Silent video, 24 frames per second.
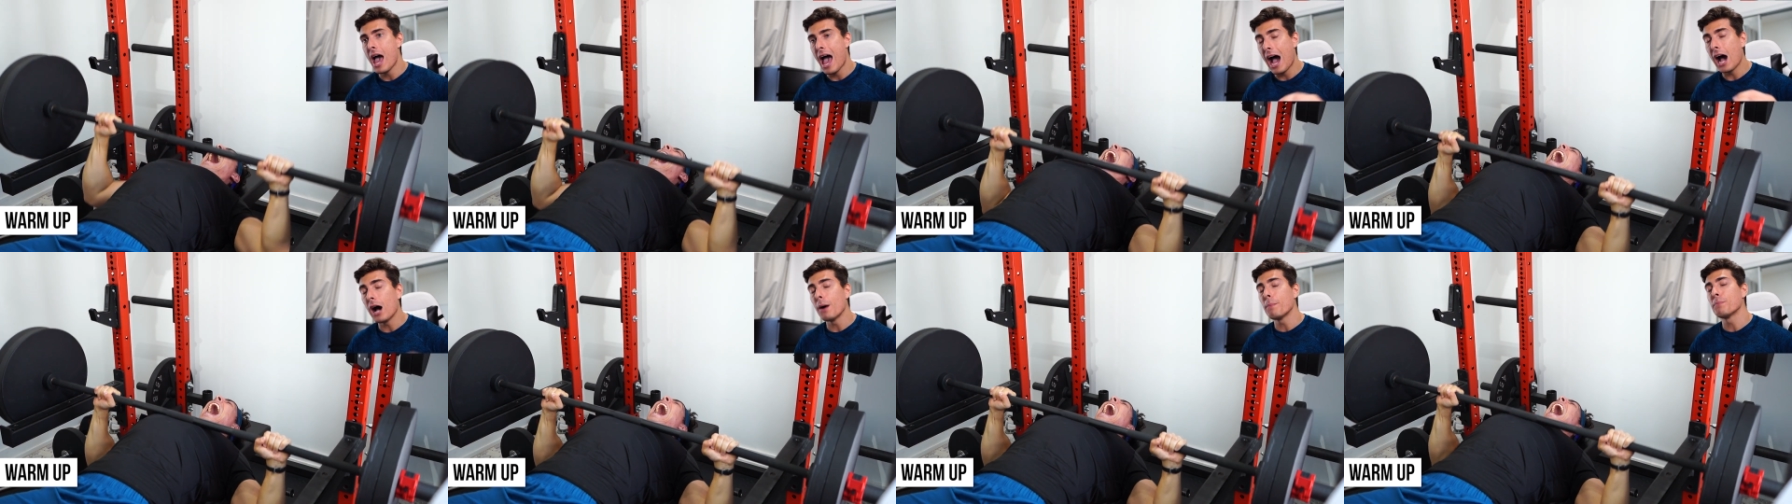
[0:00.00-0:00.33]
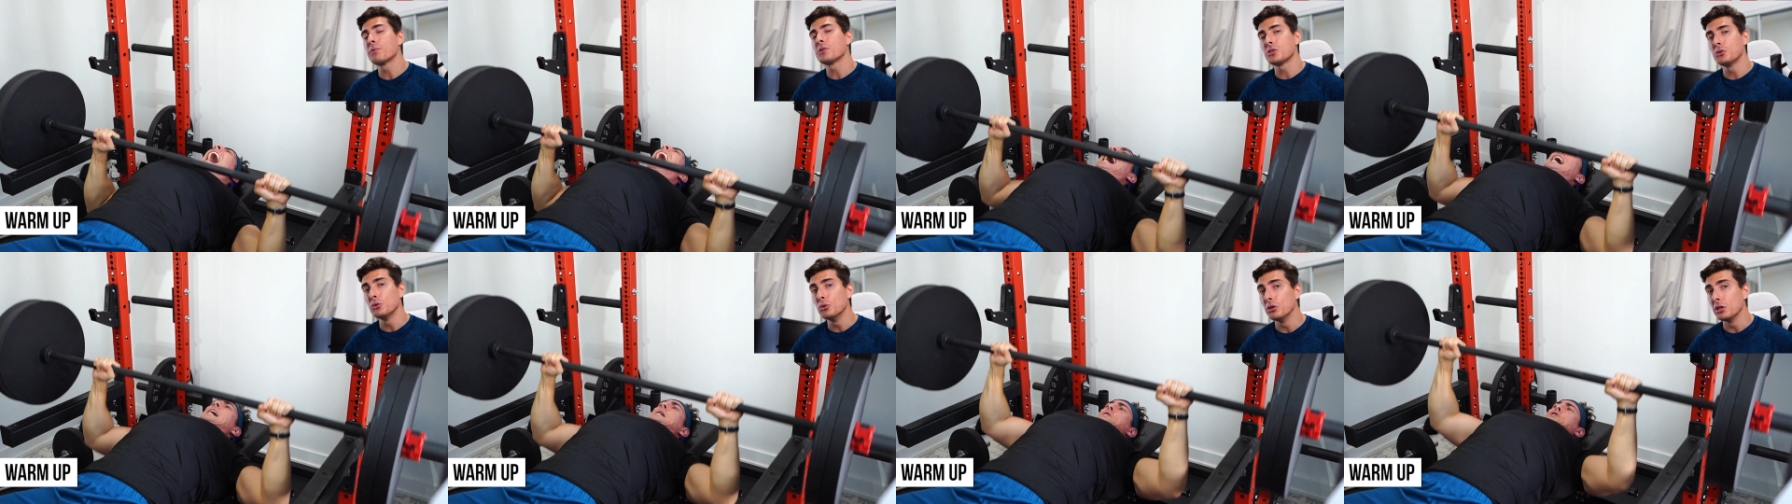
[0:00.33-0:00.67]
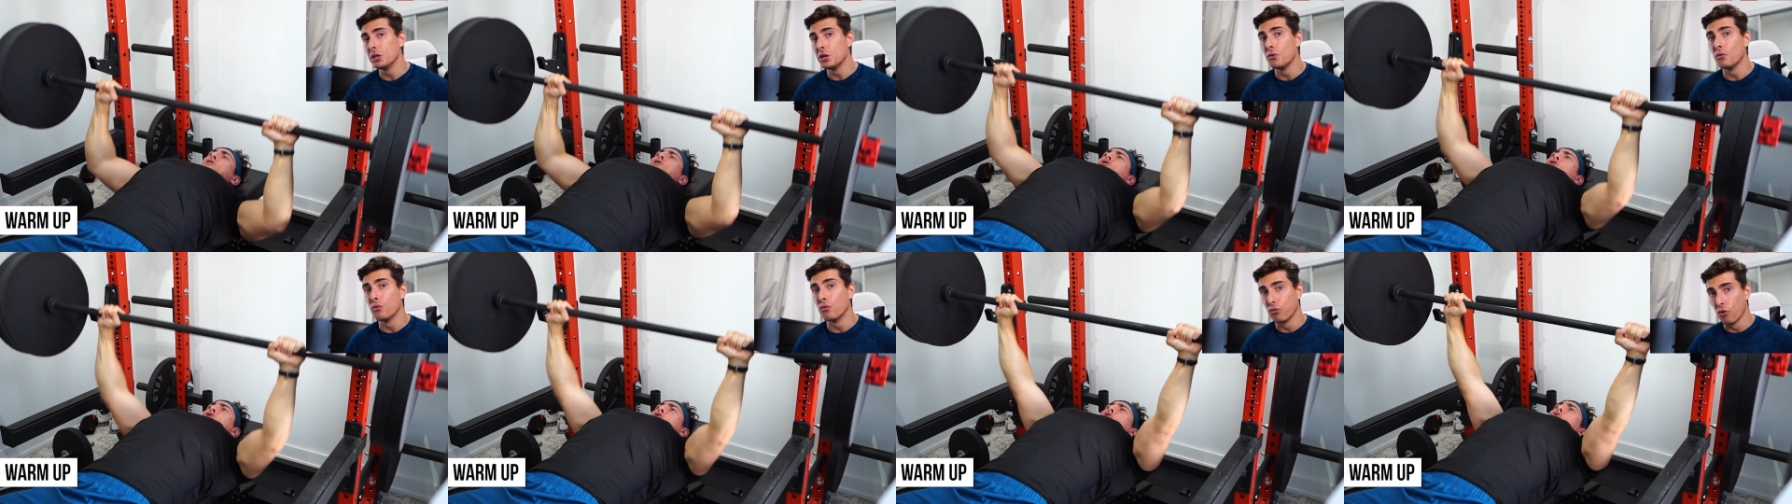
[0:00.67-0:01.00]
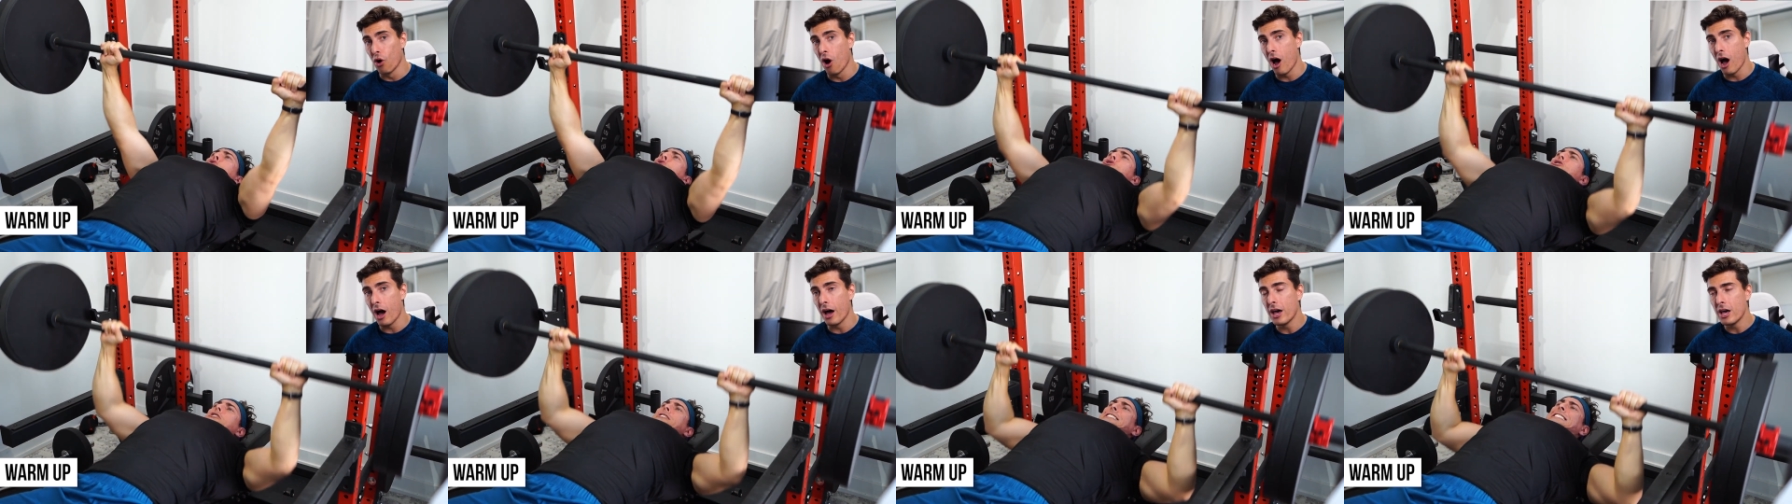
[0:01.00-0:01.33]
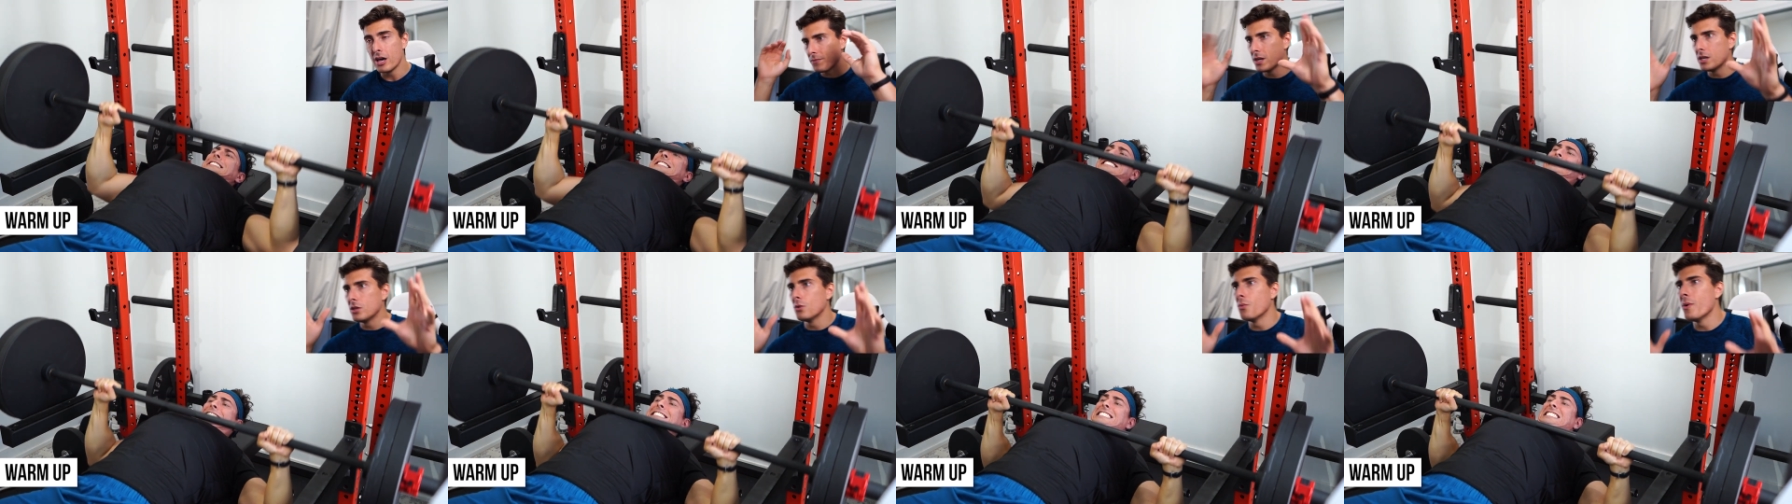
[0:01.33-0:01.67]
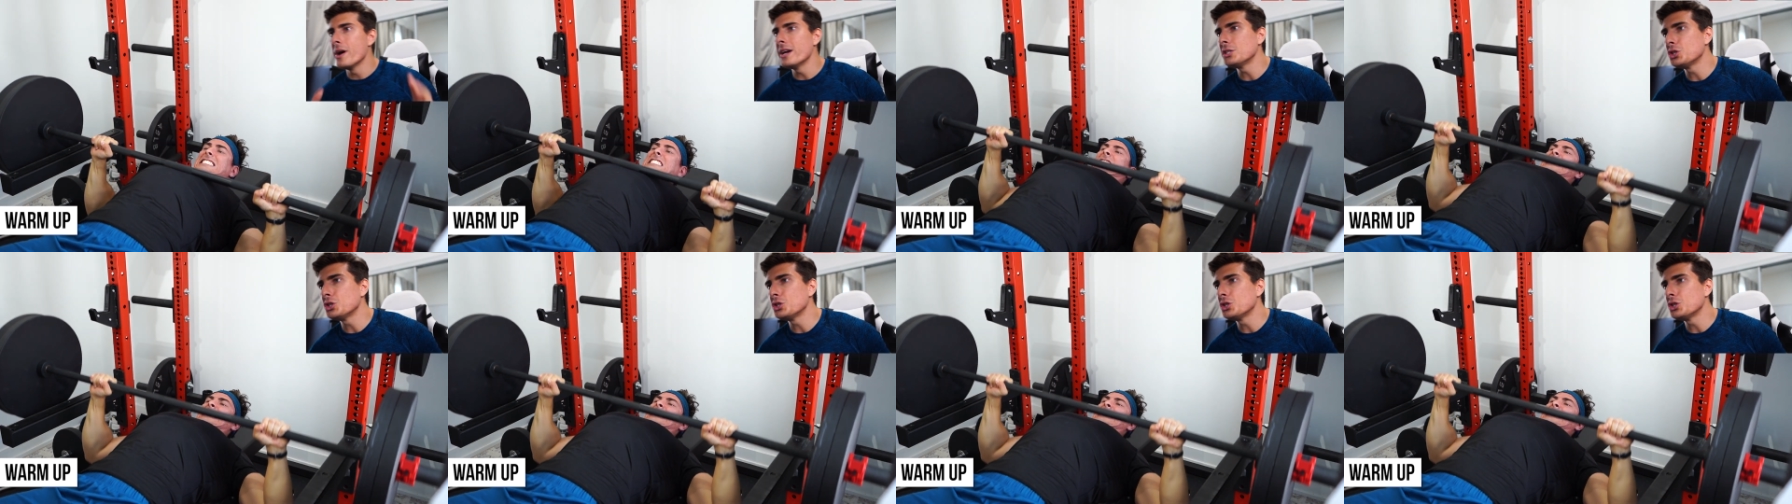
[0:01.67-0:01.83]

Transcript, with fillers: absolutely raw. Either way,